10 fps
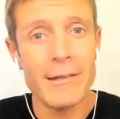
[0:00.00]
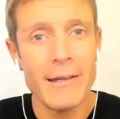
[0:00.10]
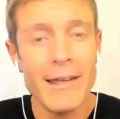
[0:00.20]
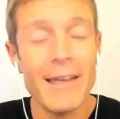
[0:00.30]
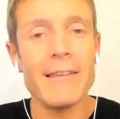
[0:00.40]

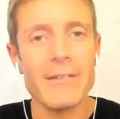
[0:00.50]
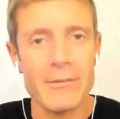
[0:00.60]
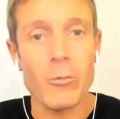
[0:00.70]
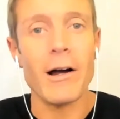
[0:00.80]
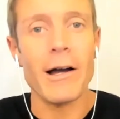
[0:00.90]
and this
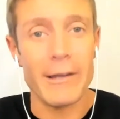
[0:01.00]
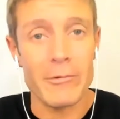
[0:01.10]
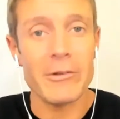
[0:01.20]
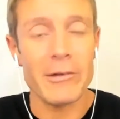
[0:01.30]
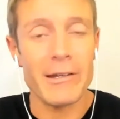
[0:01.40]
is why I'm
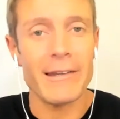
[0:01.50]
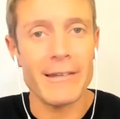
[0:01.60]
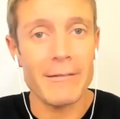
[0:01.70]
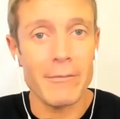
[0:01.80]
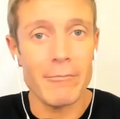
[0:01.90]
doing it,
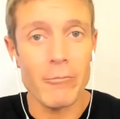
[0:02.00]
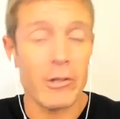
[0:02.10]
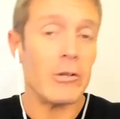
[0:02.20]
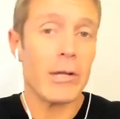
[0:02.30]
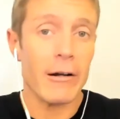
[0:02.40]
whether
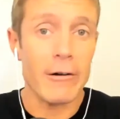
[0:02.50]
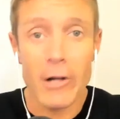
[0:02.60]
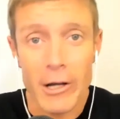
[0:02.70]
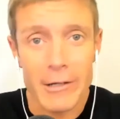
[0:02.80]
you care or not.